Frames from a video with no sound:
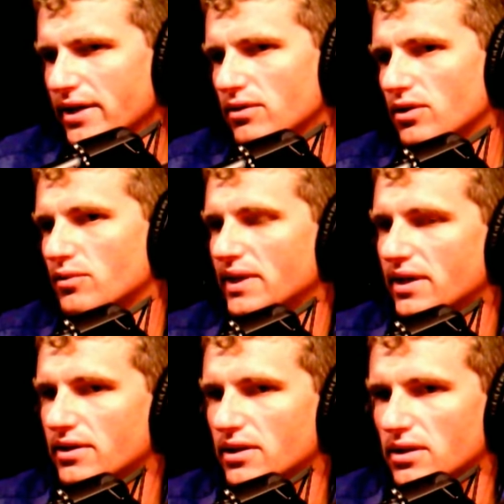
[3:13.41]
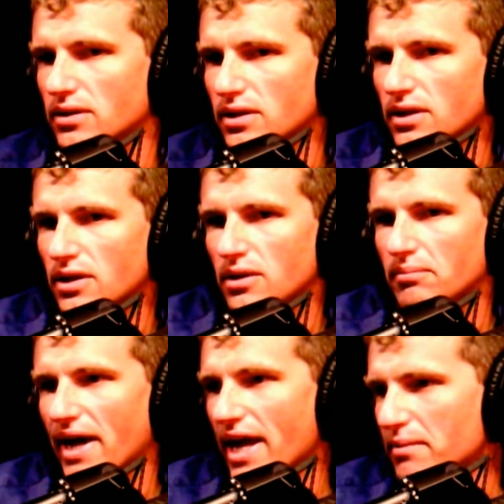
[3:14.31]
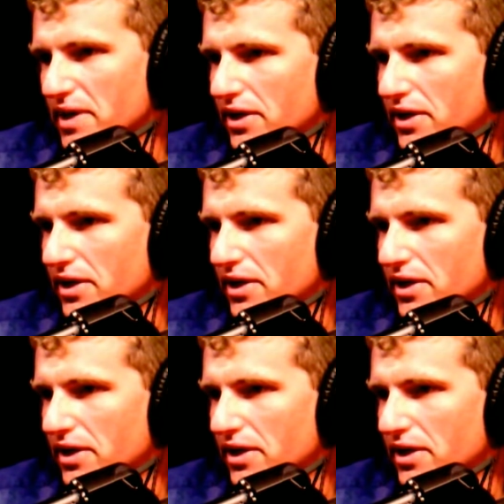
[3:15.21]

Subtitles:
can go all the way down to Miami.